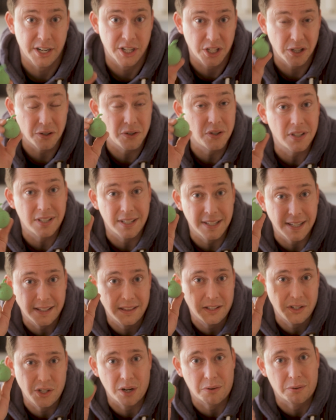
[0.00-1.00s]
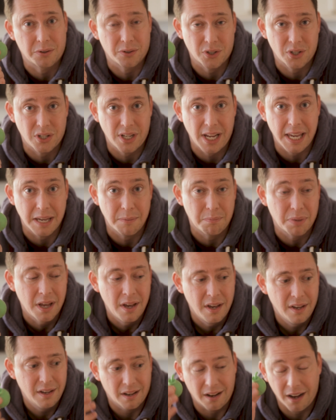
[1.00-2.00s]
You just need the general shape
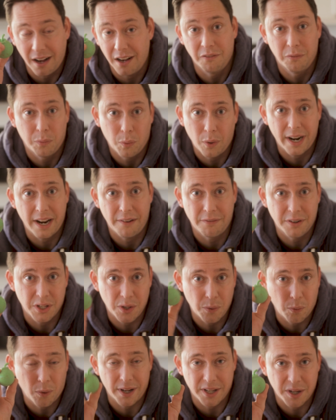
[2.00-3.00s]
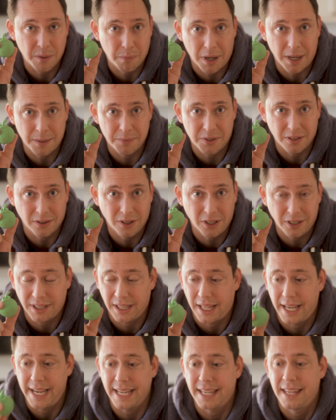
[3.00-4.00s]
of whatever you want your bomb to look
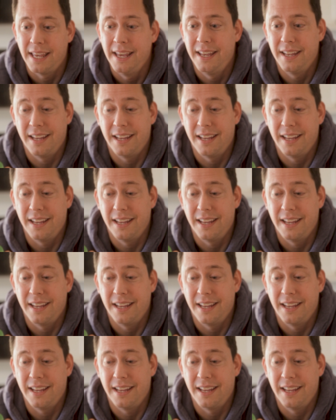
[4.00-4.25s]
like.